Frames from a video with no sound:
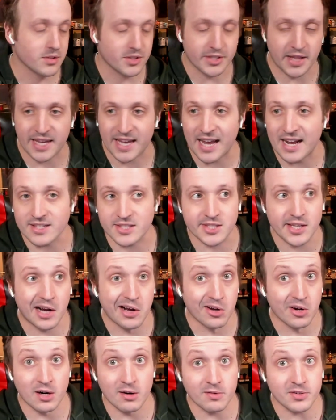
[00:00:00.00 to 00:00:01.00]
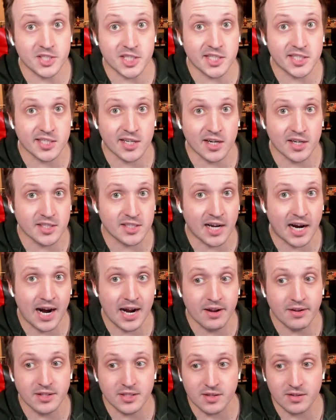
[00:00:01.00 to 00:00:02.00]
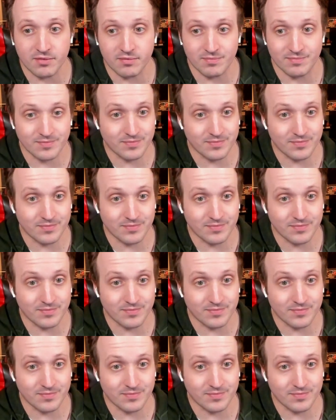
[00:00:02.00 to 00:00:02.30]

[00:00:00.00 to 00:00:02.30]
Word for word: They can't sell her if she's gonna die in this,